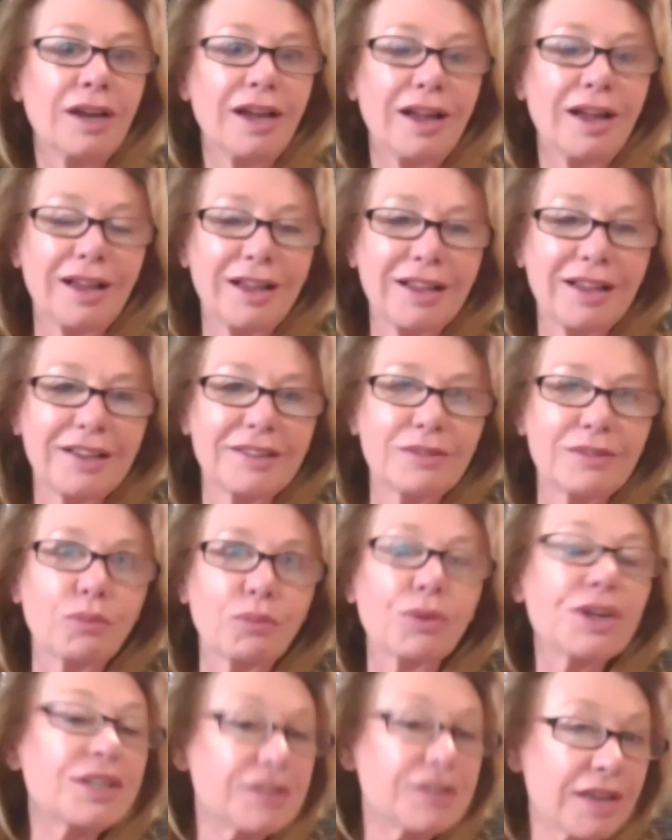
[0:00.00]
uh,
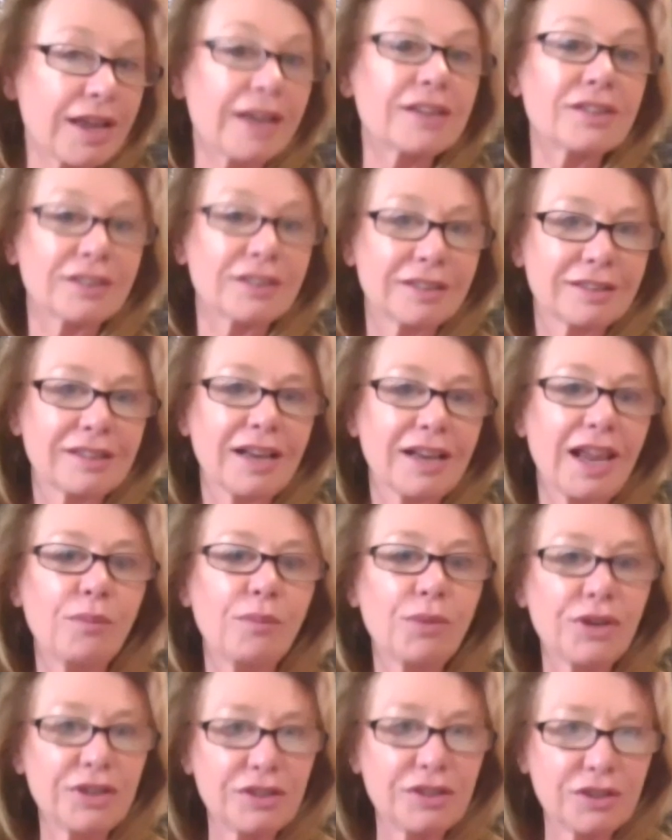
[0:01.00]
reset and
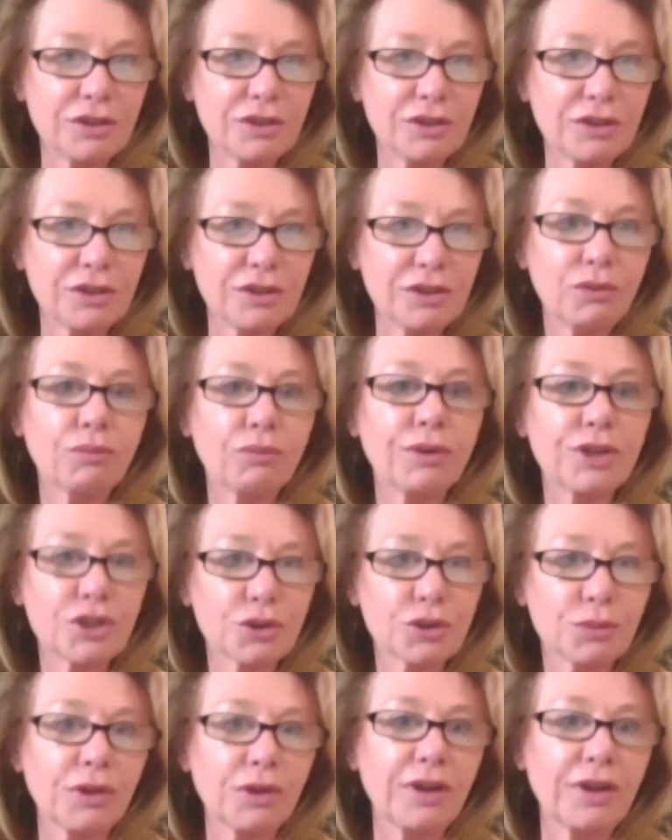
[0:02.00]
we do
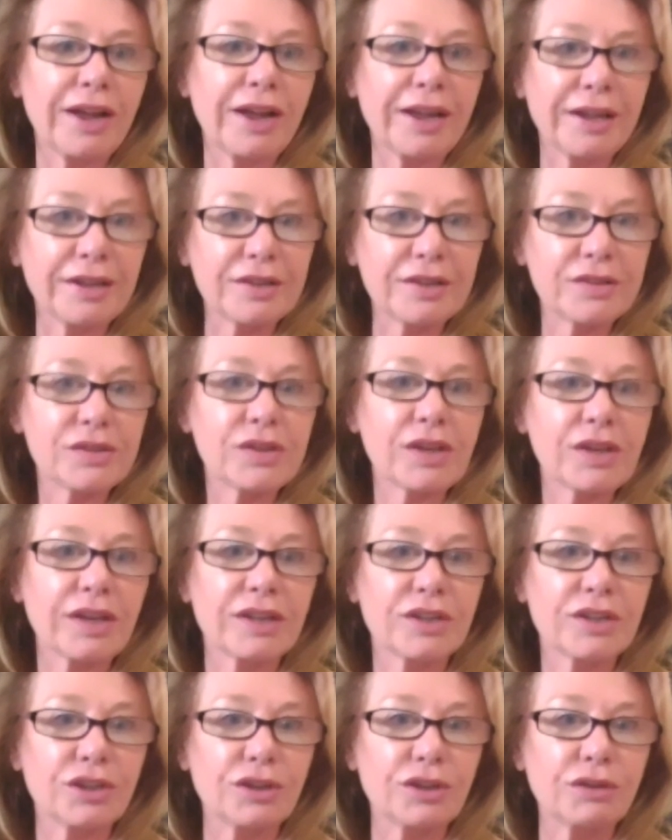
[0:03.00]
ritualize
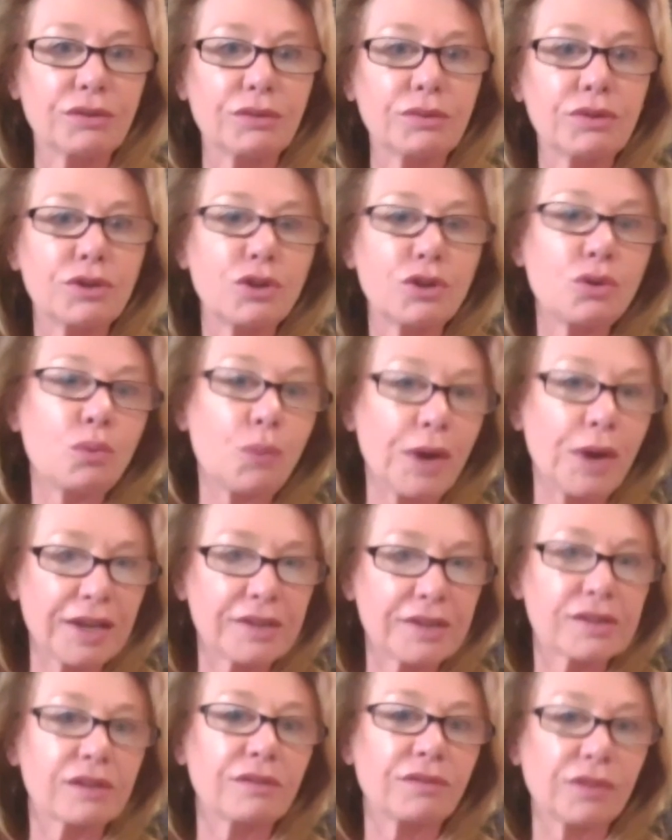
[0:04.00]
to new ways
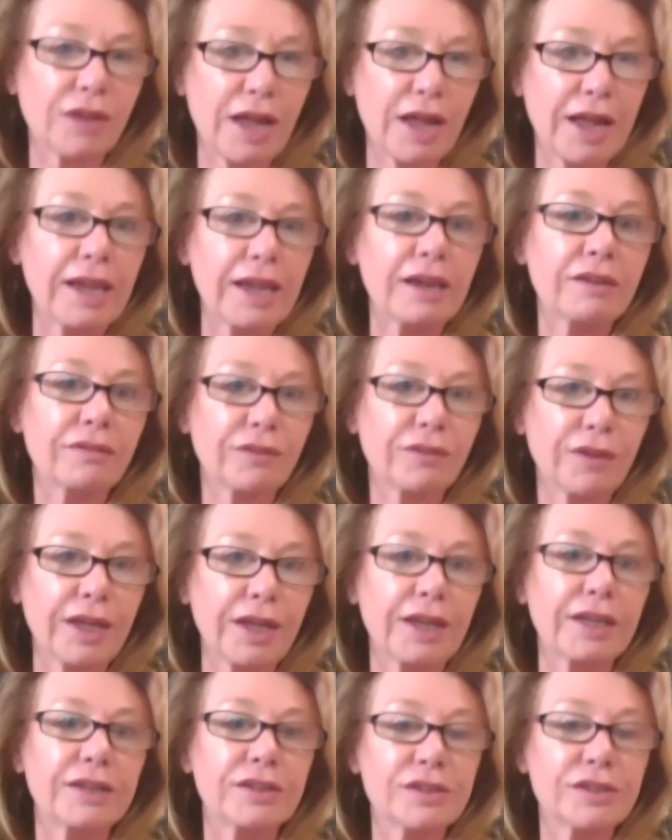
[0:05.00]
of life.
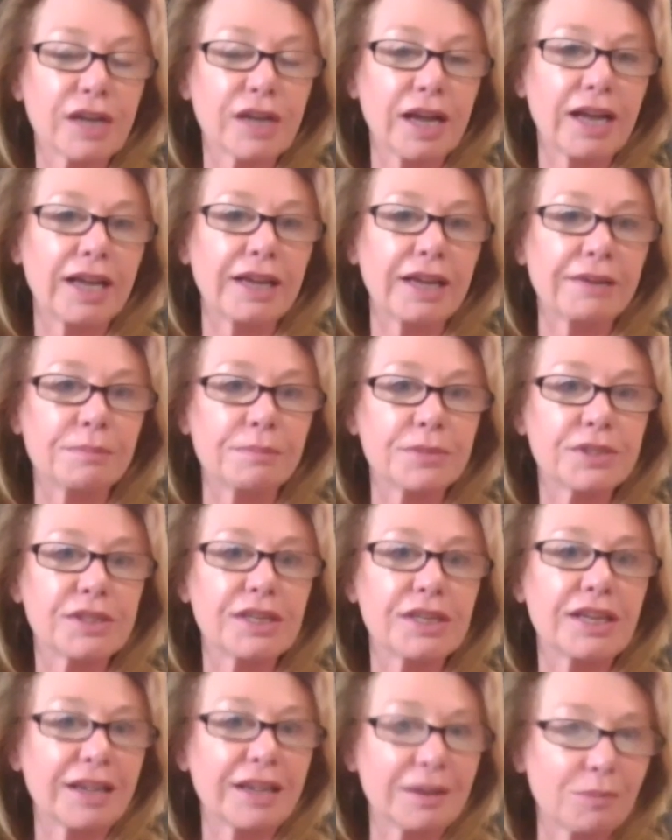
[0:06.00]
And I'm
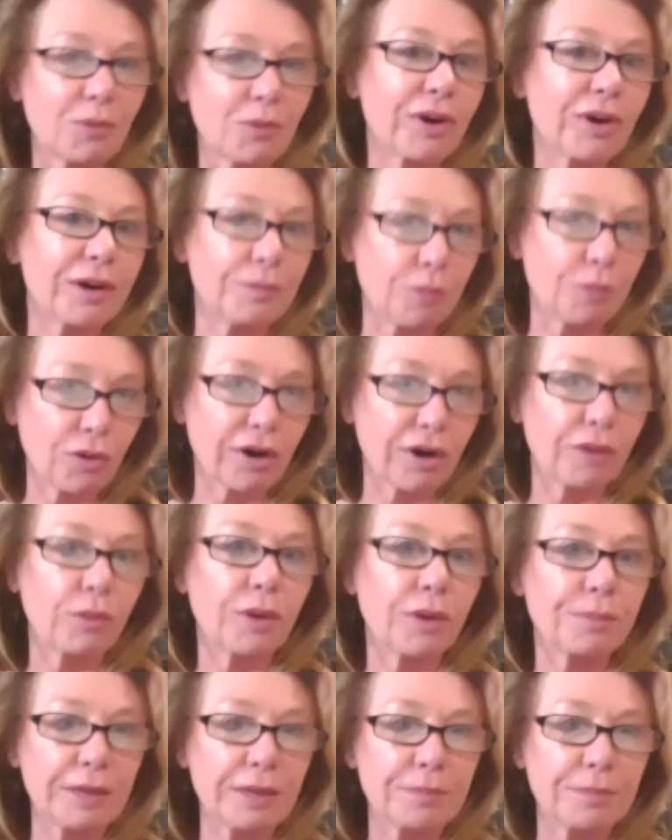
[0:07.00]
seeing it more and more where
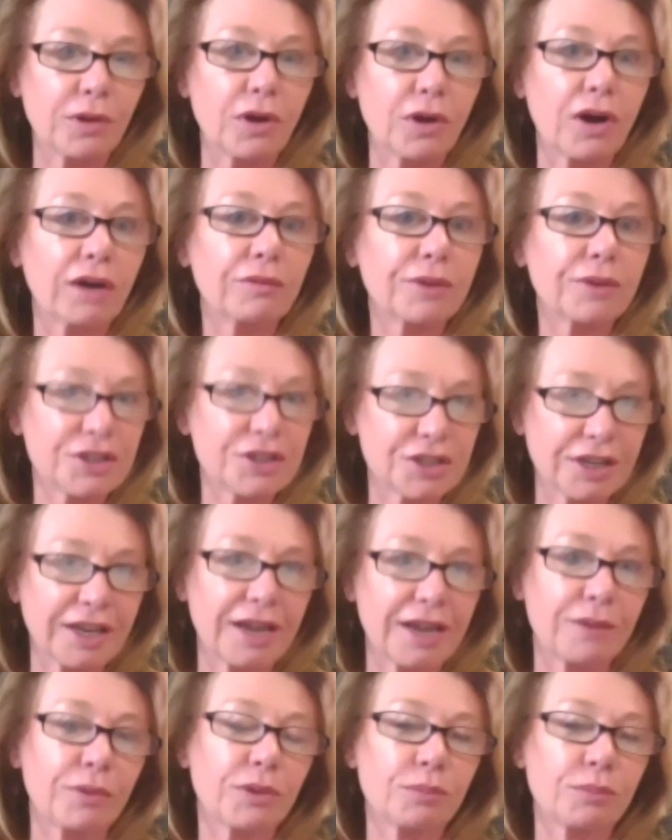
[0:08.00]
people are reaching
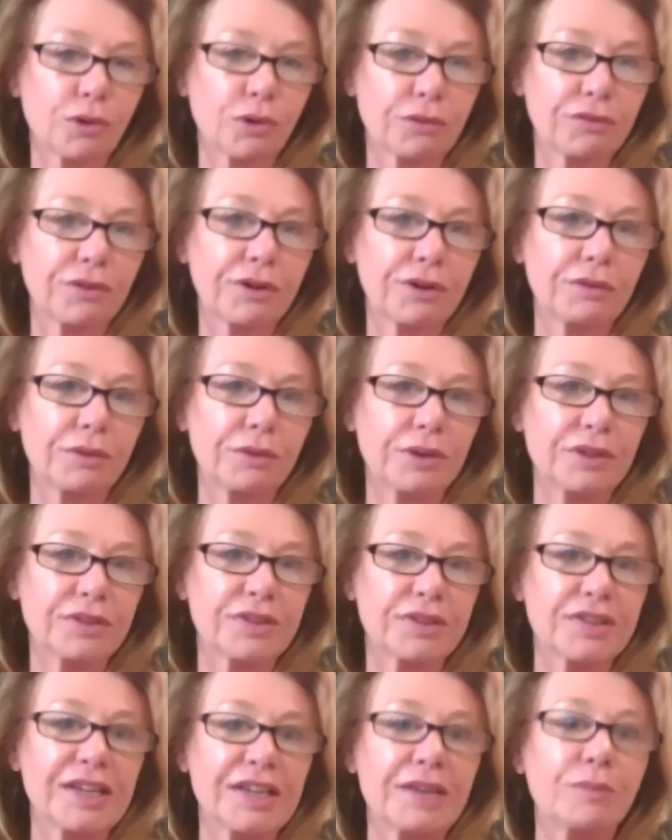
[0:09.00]
out with more
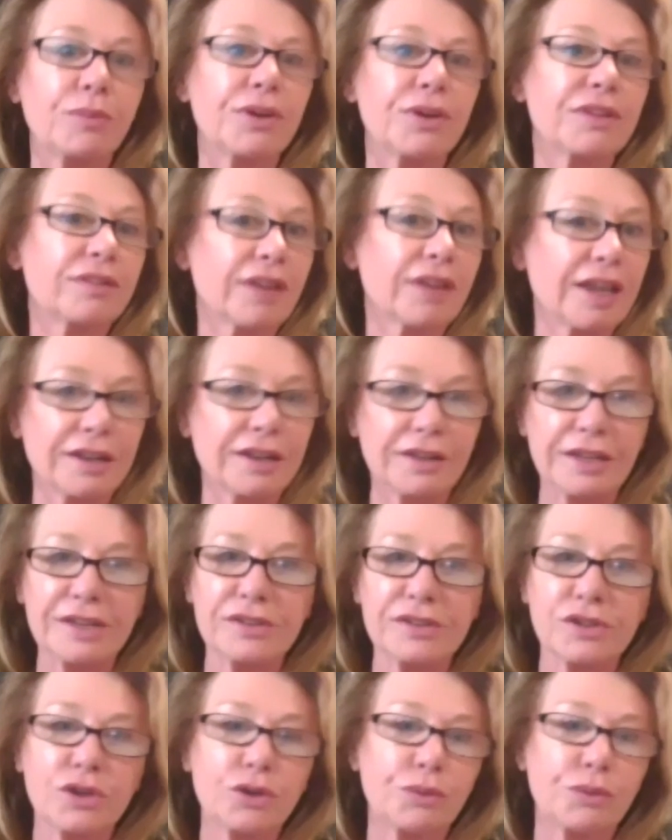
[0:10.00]
frequency within these
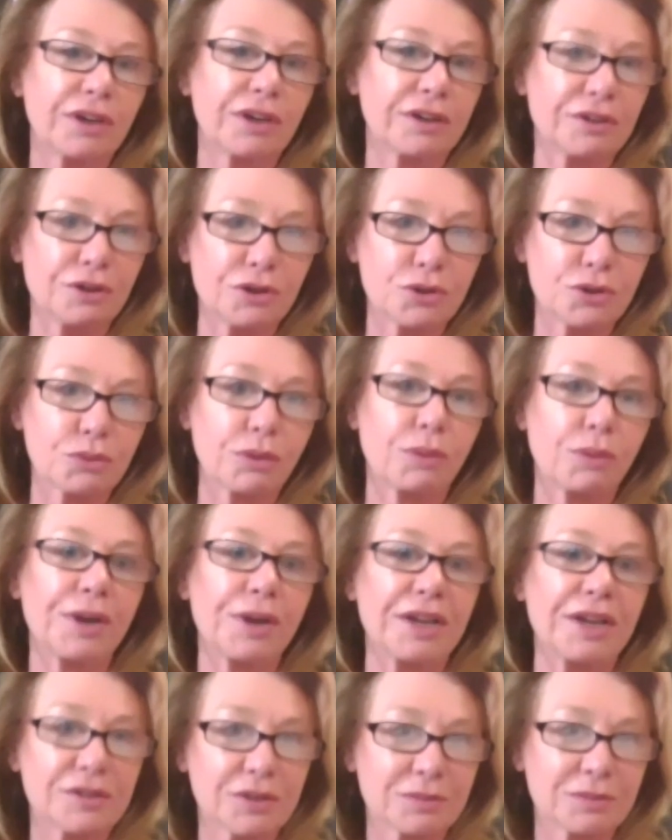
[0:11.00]
new and unusual
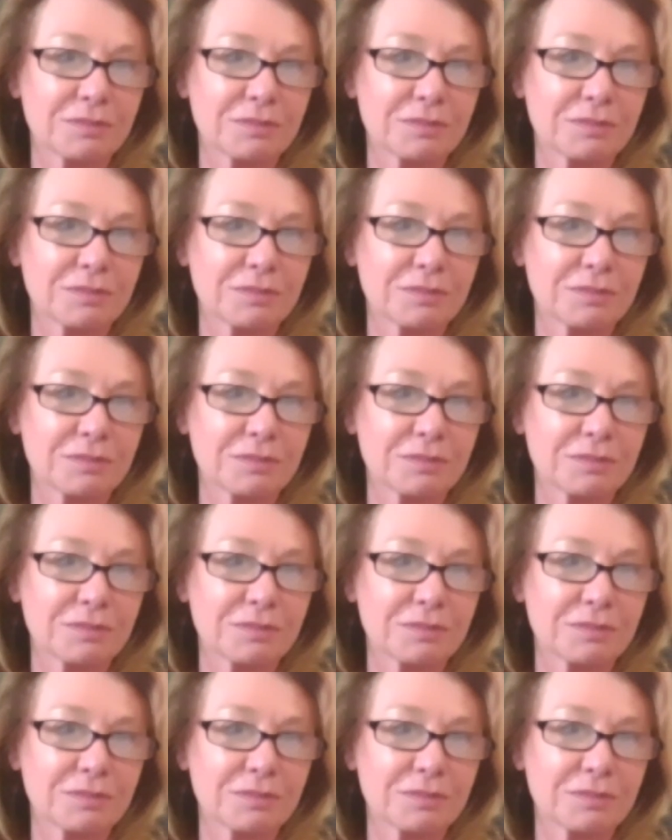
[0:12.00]
ways